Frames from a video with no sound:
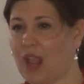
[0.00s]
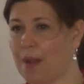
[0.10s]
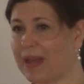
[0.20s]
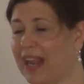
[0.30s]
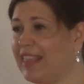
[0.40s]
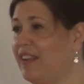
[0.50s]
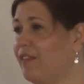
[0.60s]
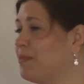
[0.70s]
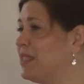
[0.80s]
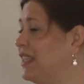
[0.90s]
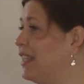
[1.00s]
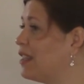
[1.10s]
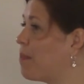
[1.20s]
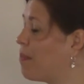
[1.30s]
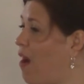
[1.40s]
But I think from seeing in
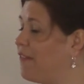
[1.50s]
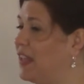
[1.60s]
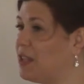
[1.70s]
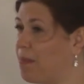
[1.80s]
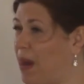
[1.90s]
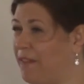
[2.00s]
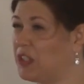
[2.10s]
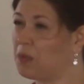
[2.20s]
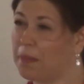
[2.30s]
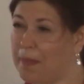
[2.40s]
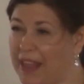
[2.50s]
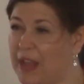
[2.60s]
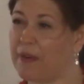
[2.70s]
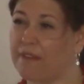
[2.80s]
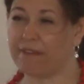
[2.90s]
the prophets, the prophets were men that
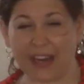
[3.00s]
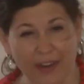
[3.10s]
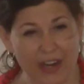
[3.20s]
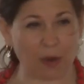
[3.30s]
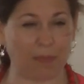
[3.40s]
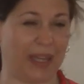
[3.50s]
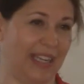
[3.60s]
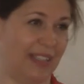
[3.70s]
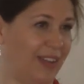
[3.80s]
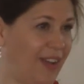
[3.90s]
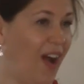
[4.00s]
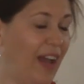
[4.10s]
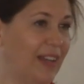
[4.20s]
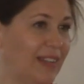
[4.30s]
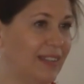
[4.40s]
were very obedient to God.
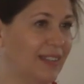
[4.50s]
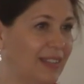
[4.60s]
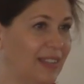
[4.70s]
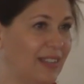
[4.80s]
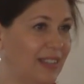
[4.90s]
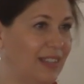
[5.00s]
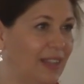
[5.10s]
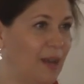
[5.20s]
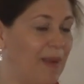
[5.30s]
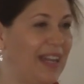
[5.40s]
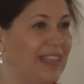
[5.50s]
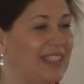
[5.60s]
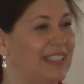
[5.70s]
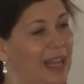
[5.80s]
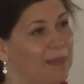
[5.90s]
But at the
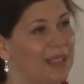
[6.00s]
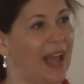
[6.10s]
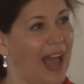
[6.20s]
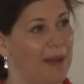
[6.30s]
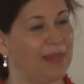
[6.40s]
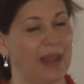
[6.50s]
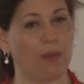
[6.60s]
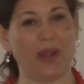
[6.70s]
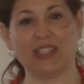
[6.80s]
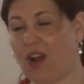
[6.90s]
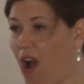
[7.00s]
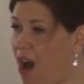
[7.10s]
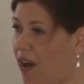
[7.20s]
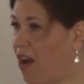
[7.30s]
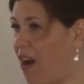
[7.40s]
same time, they went to
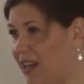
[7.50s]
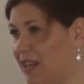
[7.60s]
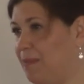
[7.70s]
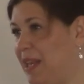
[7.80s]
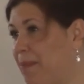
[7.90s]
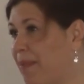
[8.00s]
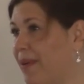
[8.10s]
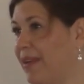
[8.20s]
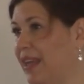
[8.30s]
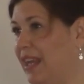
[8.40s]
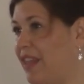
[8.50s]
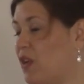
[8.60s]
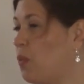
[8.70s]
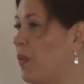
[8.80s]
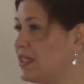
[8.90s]
hard hearted people, and
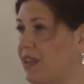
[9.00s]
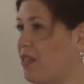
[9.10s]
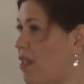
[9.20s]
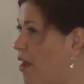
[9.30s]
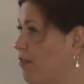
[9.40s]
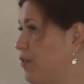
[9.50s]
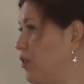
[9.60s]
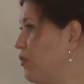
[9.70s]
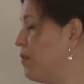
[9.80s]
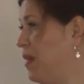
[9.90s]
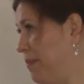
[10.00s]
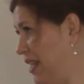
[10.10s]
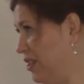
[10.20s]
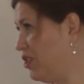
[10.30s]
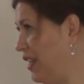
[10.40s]
there wasn't a lot of fruit from their
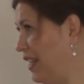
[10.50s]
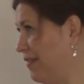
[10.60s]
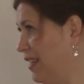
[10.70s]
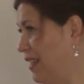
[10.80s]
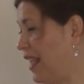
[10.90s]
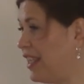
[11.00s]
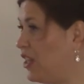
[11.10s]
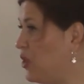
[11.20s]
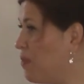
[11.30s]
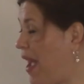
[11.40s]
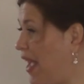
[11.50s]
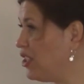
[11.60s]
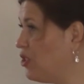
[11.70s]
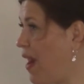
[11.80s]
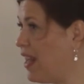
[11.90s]
ministry. Like, can you
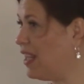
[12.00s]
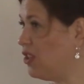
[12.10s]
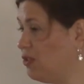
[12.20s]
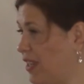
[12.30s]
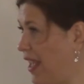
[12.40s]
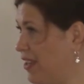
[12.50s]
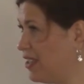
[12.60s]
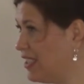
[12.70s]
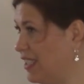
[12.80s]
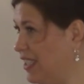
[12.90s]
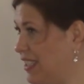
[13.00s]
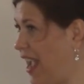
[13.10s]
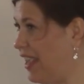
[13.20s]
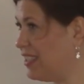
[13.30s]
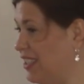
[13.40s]
imagine writing newsletters as these
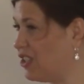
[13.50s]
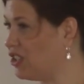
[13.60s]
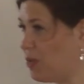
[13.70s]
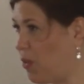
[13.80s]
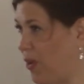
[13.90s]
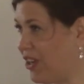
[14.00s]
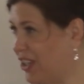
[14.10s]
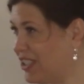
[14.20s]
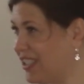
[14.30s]
guys to your supporters?